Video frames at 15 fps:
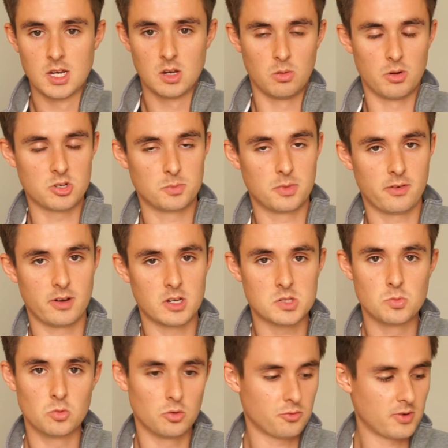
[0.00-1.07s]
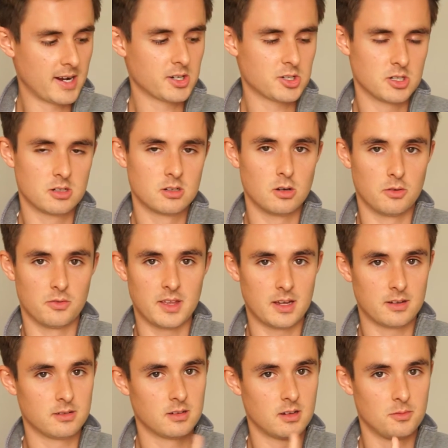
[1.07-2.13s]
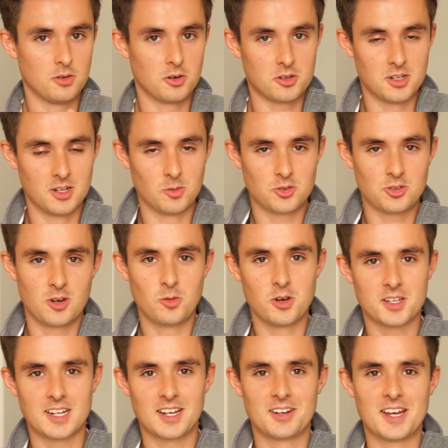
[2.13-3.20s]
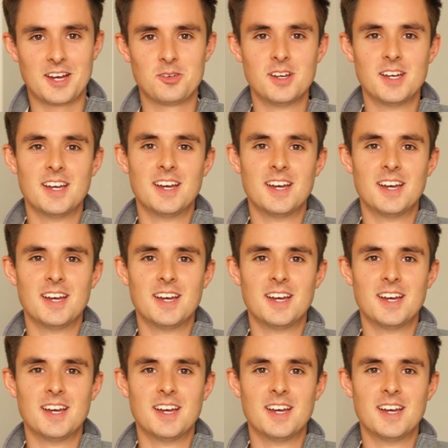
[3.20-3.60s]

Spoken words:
which will be a very small fraction of that. I'm not going to try and work it out now.